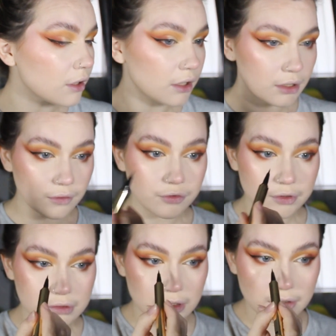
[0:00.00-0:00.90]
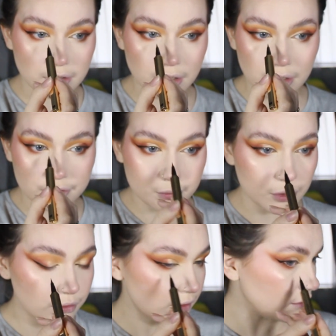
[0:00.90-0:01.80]
And I've just done a
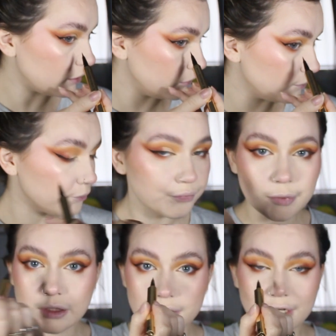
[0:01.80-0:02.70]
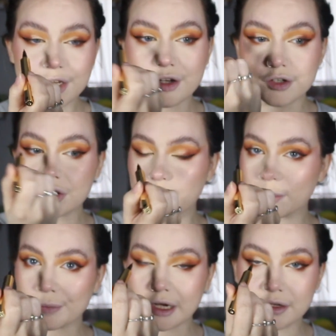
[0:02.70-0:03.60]
small little line here just to make
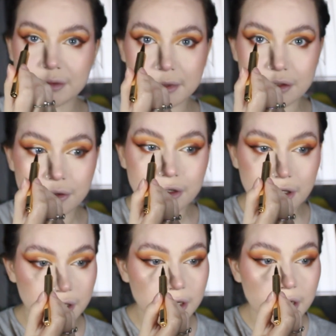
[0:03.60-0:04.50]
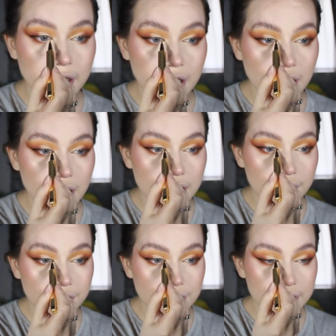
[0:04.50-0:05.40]
my eyes a bit longer. And
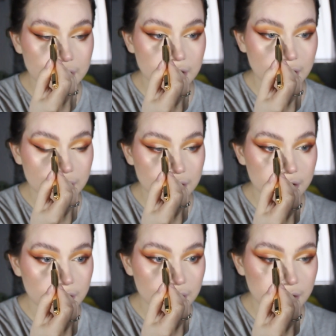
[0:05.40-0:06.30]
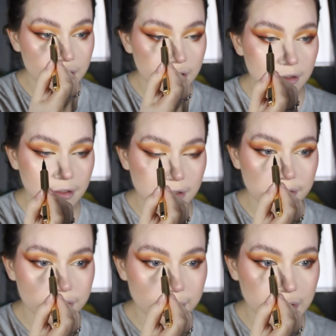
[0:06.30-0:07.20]
I've just connected here
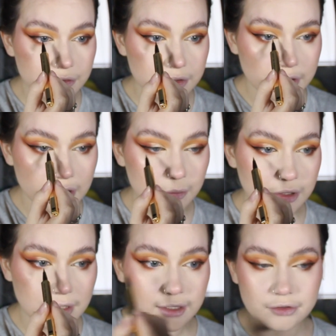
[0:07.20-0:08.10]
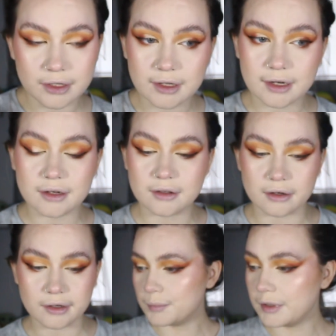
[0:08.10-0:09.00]
as well just to keep the lash line kind of
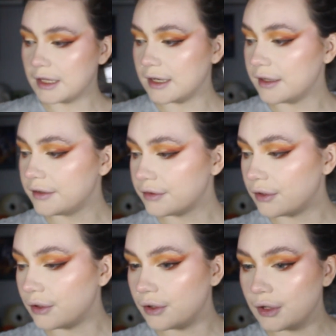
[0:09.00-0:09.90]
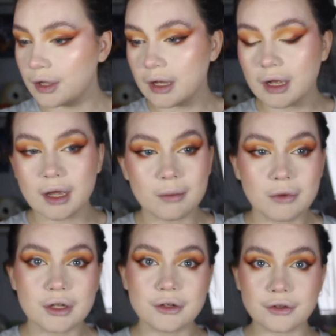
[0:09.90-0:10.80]
dark. But that is all I'm
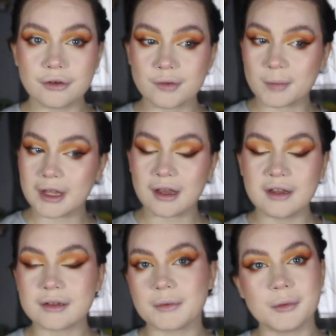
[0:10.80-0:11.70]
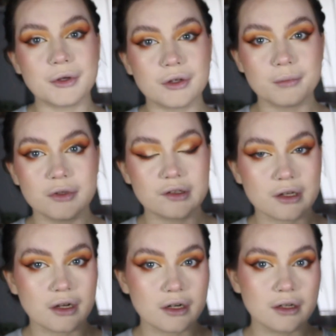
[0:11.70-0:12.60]
going to do for my eyes. I'm going to put on
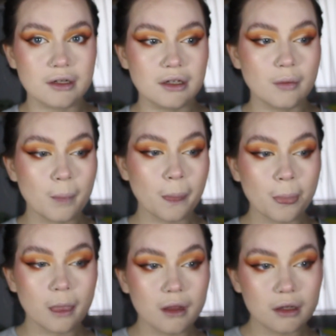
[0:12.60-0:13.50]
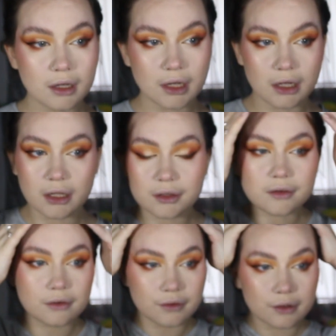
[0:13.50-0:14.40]
mascara
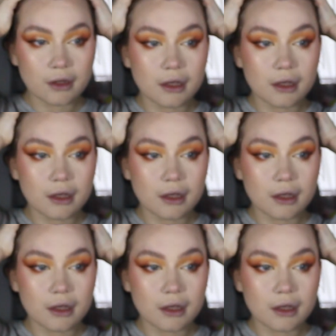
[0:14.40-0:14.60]
and